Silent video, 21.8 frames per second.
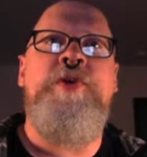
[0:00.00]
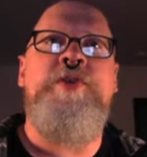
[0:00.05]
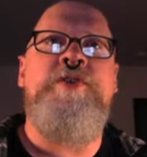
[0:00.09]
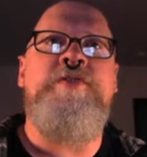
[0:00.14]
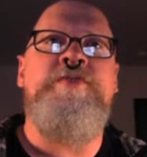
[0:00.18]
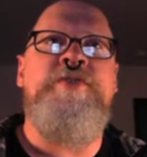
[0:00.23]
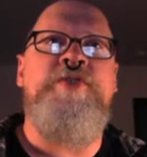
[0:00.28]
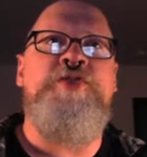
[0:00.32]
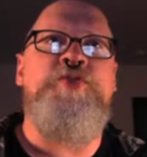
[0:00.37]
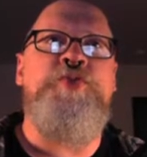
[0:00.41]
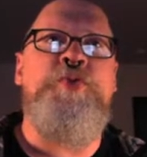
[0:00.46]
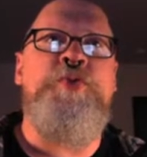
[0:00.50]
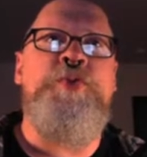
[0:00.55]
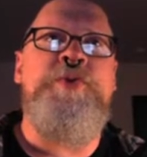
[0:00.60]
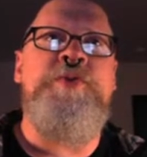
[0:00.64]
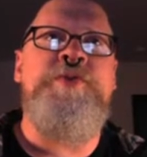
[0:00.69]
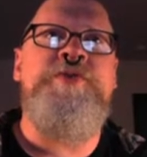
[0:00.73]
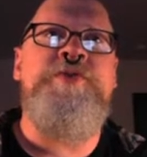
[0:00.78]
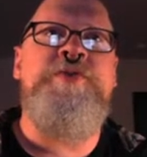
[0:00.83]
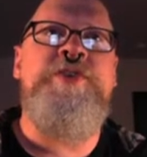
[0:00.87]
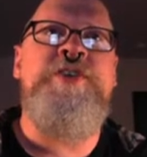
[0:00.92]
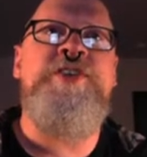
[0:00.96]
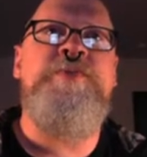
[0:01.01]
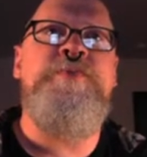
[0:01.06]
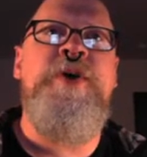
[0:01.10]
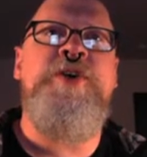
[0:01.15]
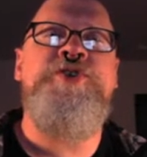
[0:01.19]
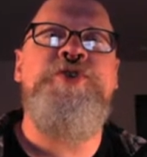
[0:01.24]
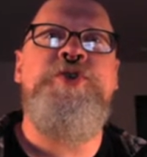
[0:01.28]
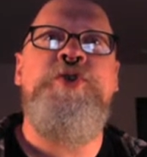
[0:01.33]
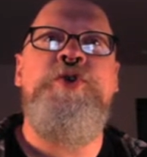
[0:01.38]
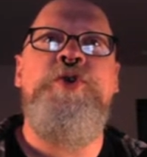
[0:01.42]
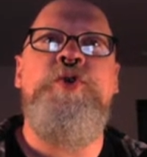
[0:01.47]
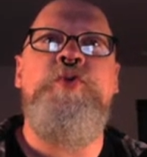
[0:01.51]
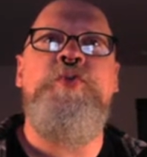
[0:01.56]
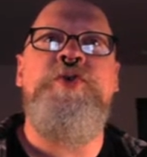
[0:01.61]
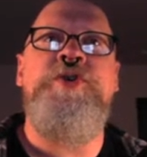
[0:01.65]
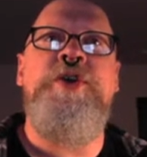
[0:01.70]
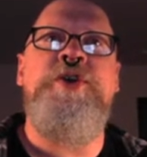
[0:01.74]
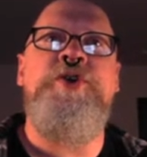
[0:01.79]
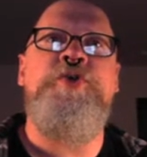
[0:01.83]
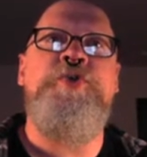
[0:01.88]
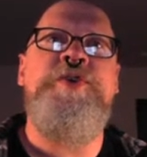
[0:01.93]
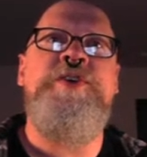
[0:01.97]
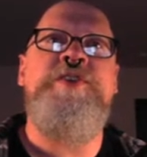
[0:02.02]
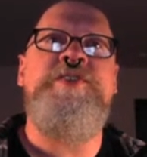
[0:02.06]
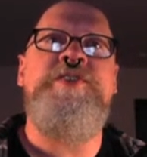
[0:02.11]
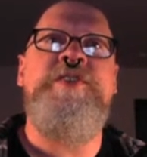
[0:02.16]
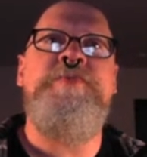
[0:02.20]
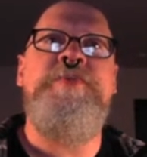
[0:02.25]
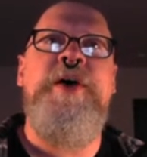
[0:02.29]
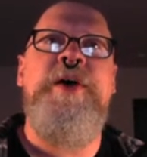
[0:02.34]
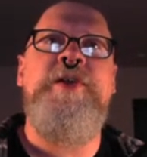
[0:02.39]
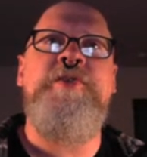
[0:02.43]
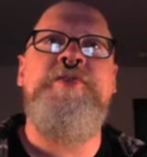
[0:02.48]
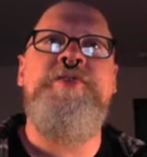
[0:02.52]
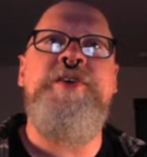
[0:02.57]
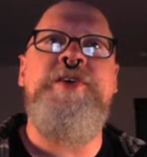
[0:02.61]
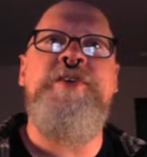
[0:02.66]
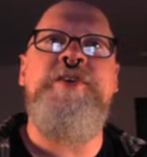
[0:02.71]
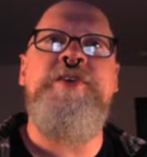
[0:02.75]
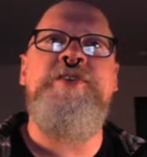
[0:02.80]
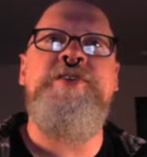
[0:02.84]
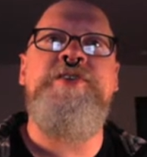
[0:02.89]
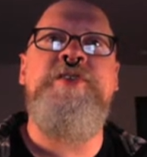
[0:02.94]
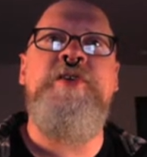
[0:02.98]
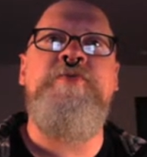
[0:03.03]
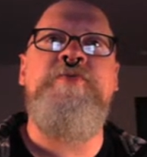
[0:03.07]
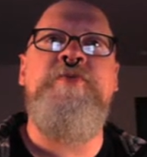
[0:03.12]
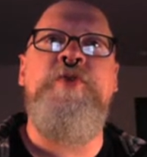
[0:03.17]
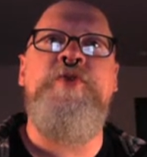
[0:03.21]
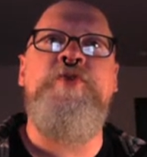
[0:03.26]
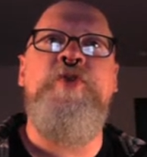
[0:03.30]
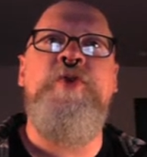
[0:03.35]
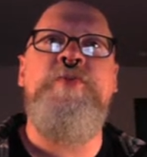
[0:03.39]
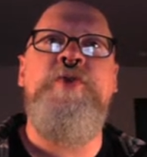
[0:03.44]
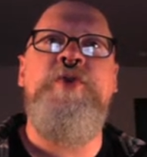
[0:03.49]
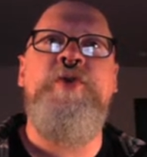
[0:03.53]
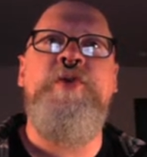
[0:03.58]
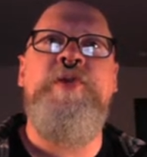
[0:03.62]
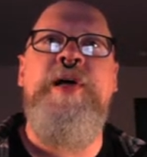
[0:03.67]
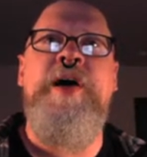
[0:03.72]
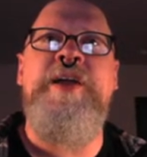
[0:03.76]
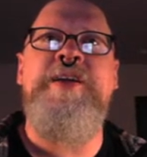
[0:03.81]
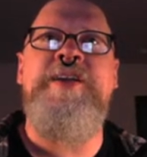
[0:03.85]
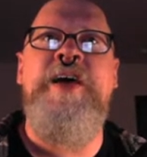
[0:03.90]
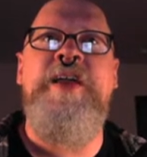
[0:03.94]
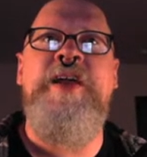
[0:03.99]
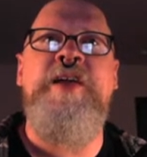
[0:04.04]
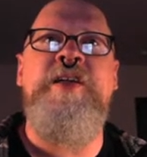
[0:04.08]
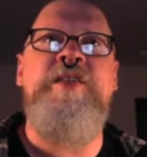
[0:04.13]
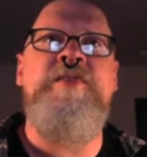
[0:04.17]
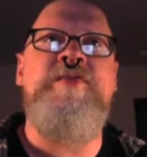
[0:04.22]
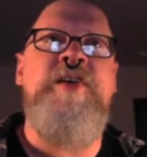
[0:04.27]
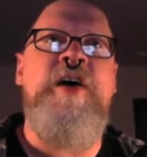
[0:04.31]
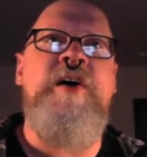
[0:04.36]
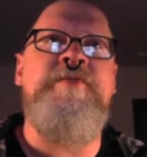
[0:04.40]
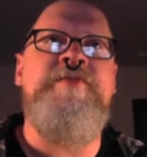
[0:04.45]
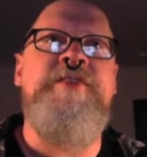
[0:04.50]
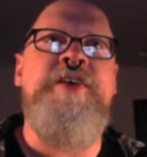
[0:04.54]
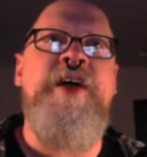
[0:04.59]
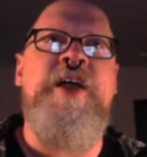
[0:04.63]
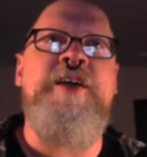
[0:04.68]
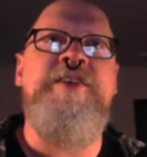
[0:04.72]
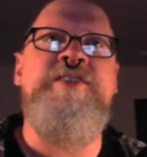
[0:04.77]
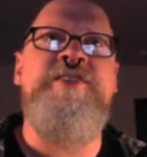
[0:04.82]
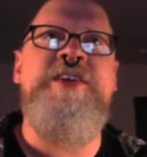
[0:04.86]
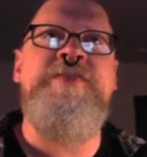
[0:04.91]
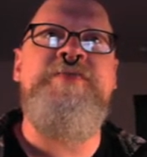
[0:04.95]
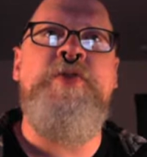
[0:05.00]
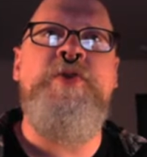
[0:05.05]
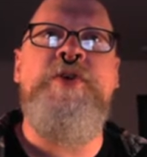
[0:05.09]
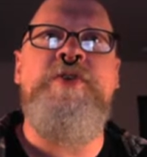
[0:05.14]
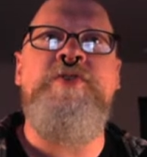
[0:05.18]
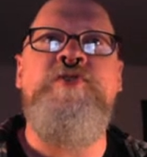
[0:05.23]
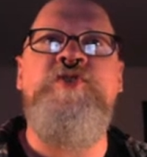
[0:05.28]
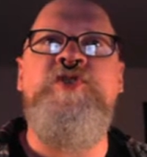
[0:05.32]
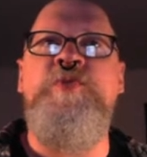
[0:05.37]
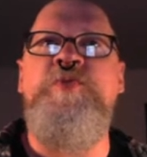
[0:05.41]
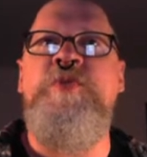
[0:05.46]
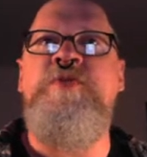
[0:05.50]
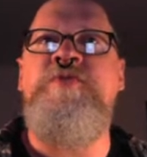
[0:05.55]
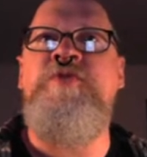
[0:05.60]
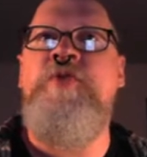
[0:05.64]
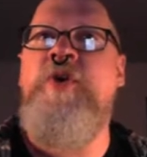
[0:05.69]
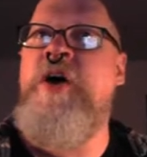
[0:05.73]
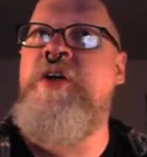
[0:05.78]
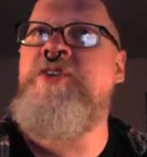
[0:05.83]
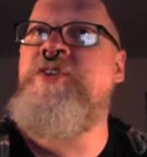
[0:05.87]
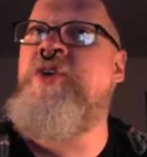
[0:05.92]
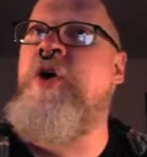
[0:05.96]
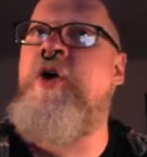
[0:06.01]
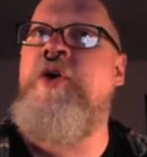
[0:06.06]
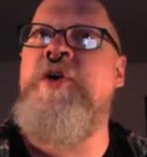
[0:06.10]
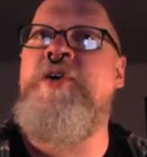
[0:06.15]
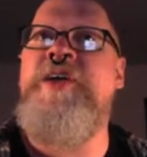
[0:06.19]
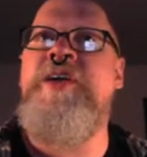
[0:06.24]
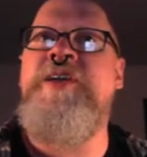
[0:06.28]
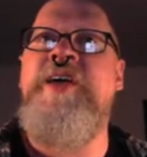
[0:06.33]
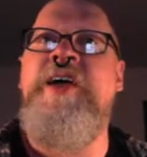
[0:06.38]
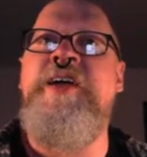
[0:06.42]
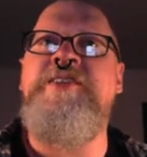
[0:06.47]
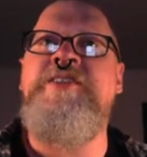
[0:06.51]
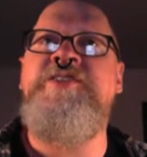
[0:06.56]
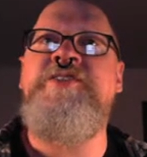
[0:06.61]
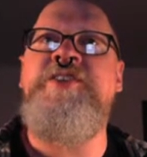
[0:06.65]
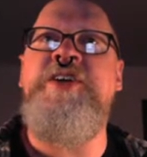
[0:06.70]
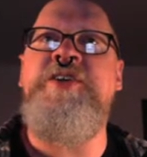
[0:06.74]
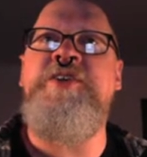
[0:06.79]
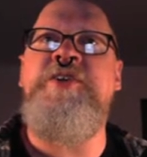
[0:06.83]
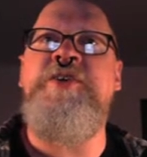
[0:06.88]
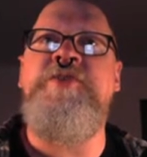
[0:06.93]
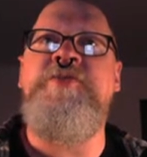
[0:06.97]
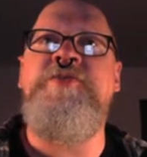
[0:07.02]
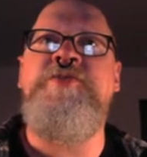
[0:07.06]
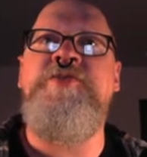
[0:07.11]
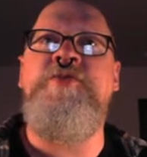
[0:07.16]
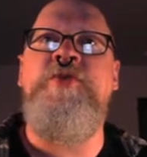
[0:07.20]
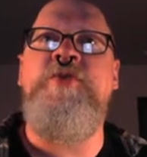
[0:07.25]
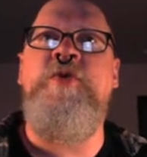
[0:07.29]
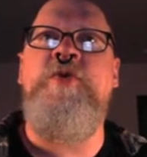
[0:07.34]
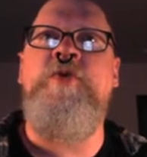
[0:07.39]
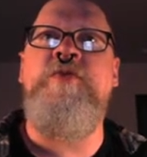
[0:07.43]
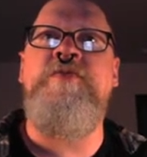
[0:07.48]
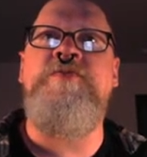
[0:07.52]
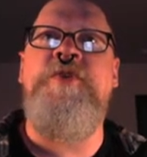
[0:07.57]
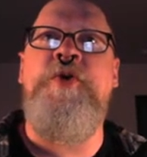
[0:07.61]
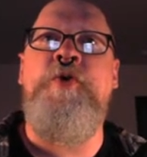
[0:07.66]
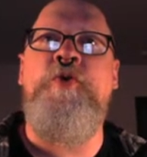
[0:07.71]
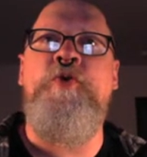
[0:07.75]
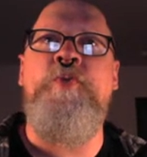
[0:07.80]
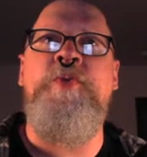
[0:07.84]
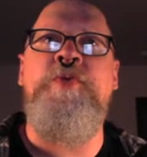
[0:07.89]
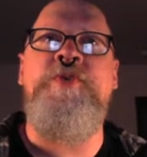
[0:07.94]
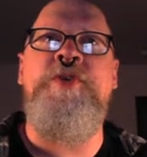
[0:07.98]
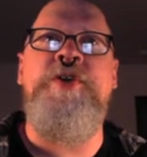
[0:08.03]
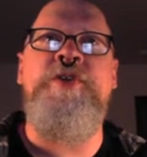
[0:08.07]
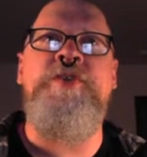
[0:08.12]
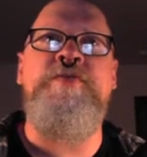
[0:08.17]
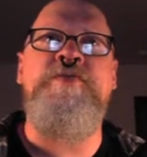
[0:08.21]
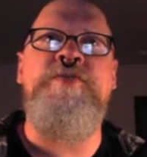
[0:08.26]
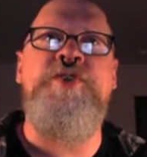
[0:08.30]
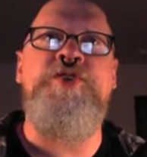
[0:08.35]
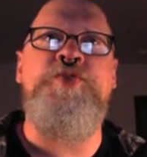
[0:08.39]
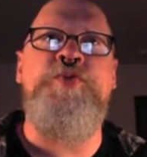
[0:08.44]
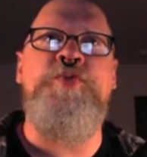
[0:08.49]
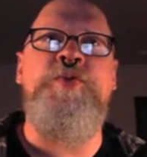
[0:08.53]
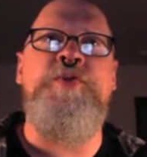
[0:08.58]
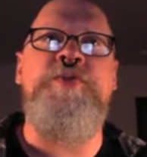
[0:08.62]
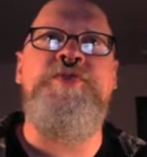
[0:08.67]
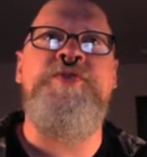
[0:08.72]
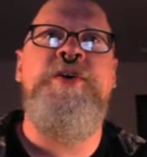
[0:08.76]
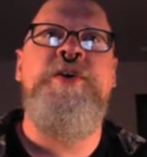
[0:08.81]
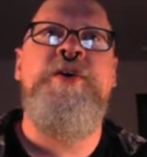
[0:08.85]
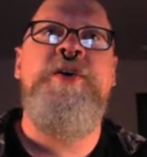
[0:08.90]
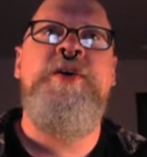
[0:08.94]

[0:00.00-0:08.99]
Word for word: individuals. This measure would increase the penalties for criminal identity theft and civil consumer fraud targeted at seniors or vulnerable individuals,